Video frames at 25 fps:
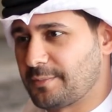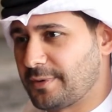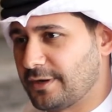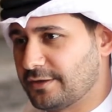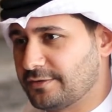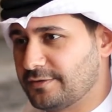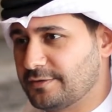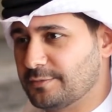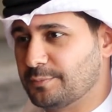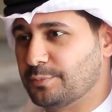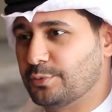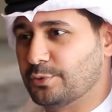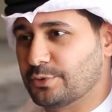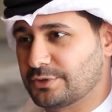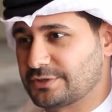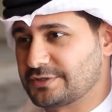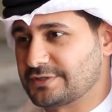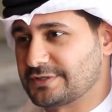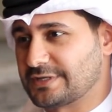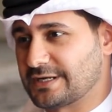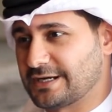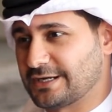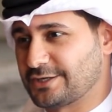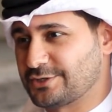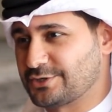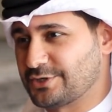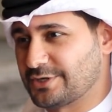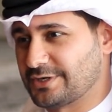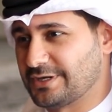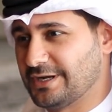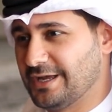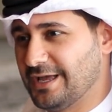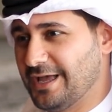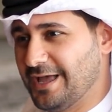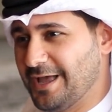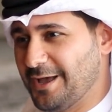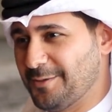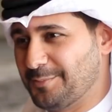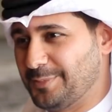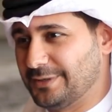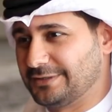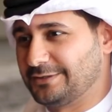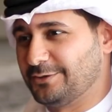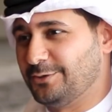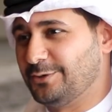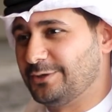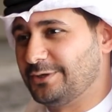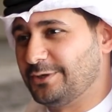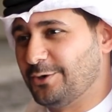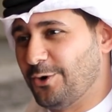about the board structure,
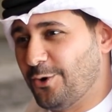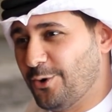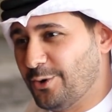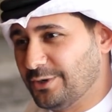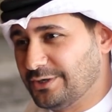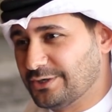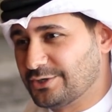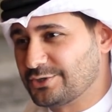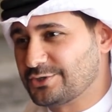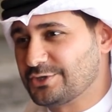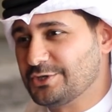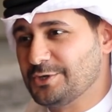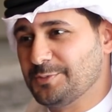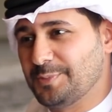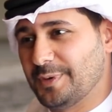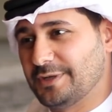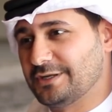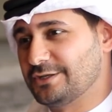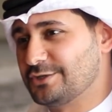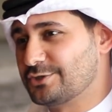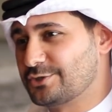but on ownership and